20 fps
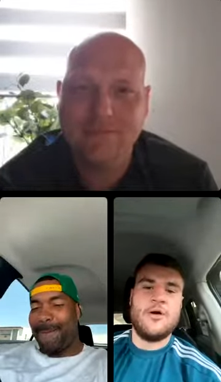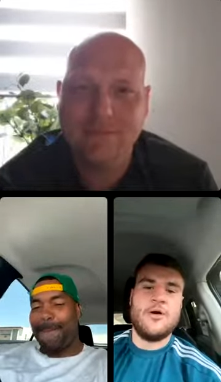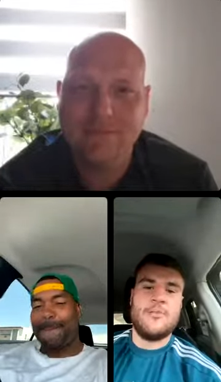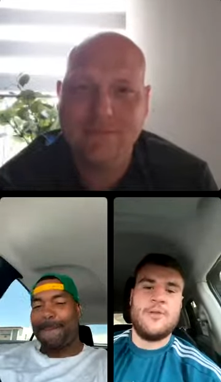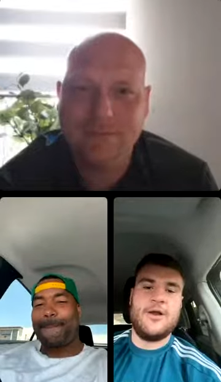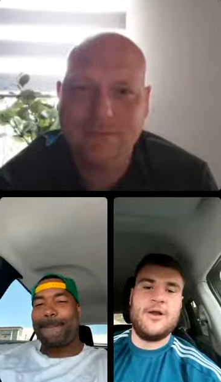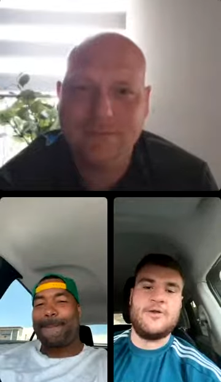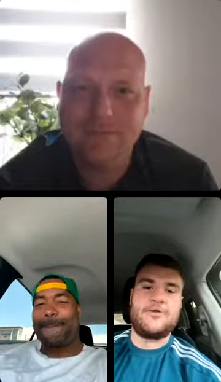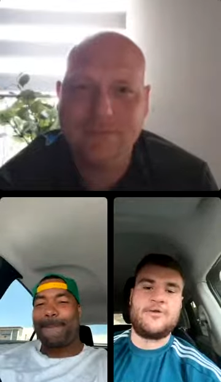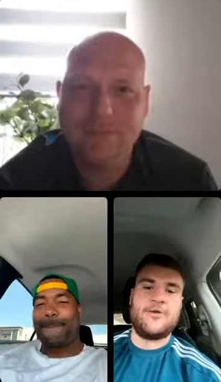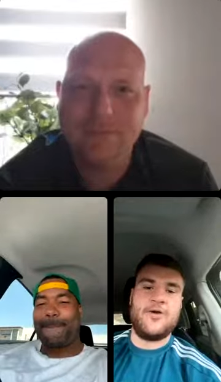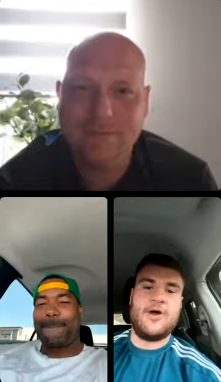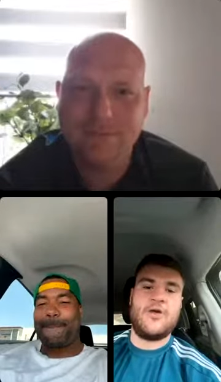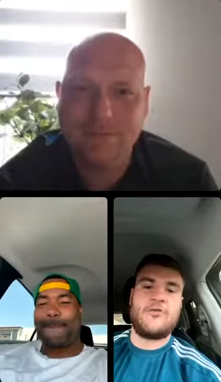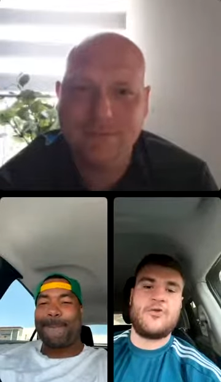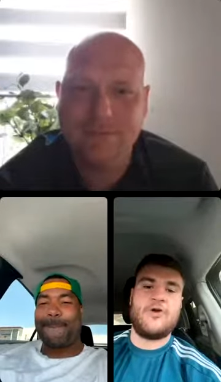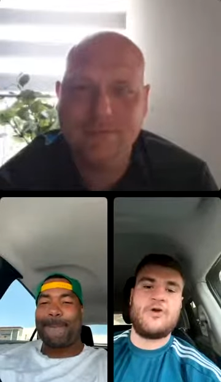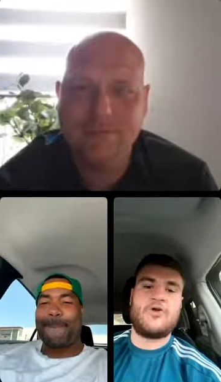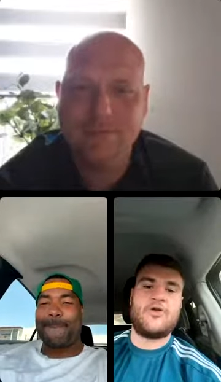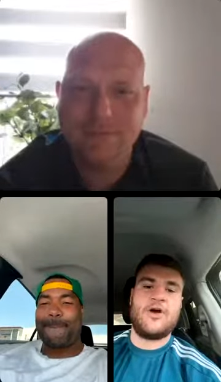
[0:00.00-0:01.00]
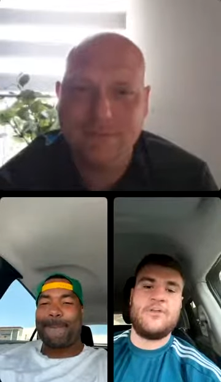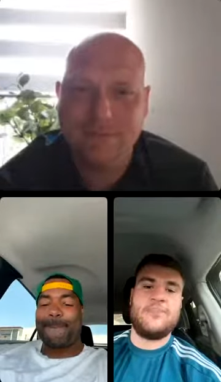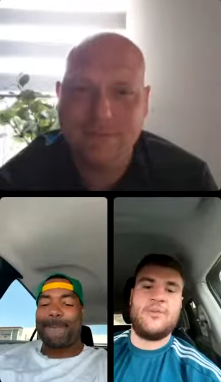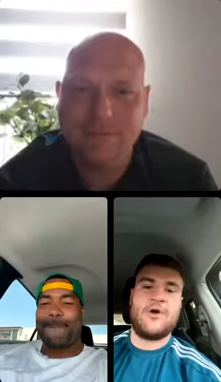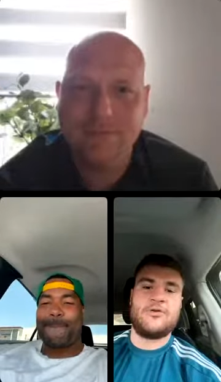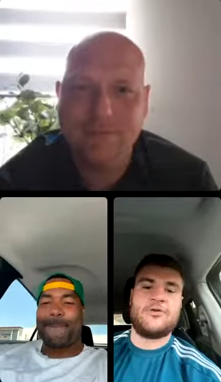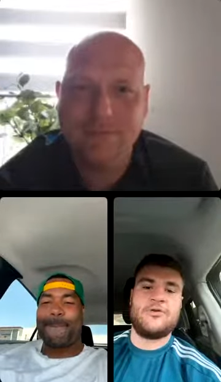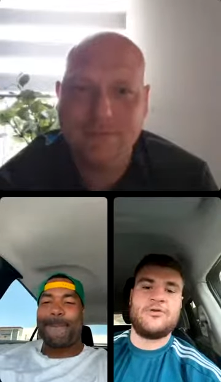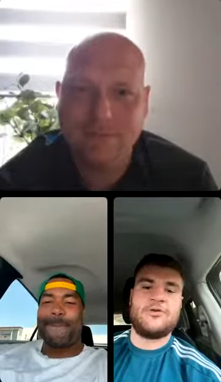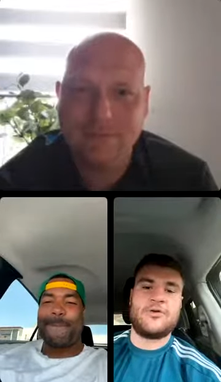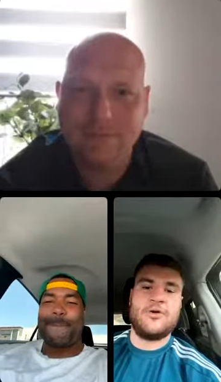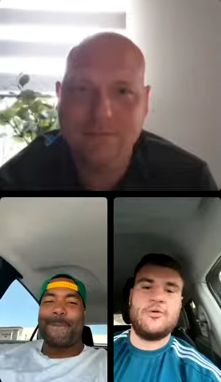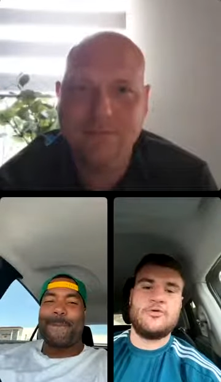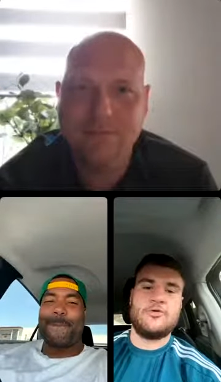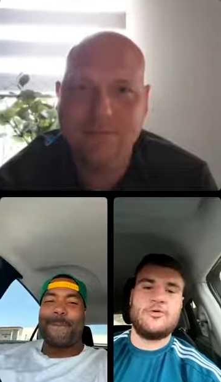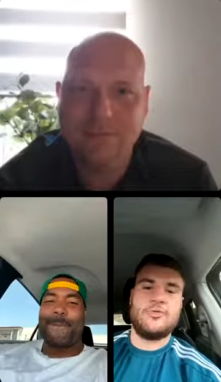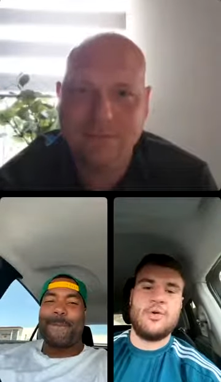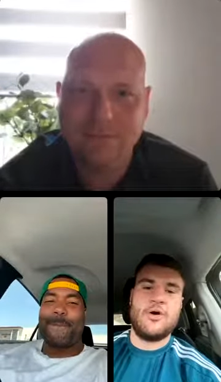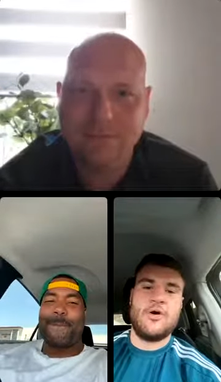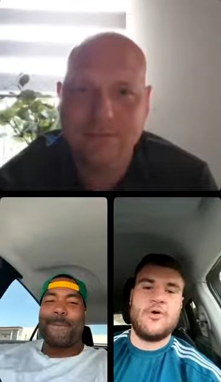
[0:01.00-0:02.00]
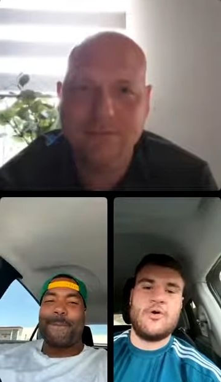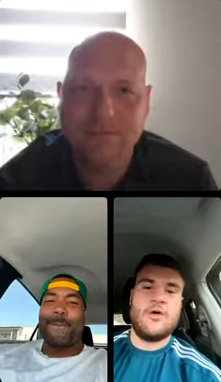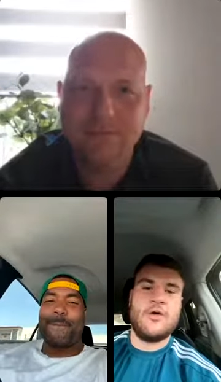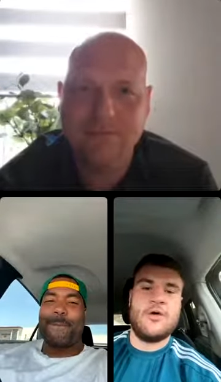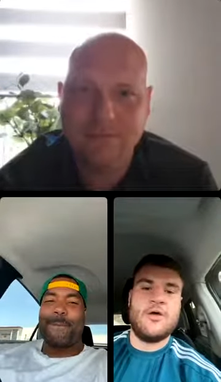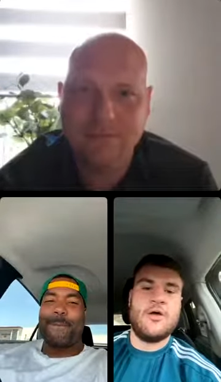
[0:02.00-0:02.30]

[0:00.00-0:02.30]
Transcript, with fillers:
Speaker 1: But listen, I've got great boxing skills as well.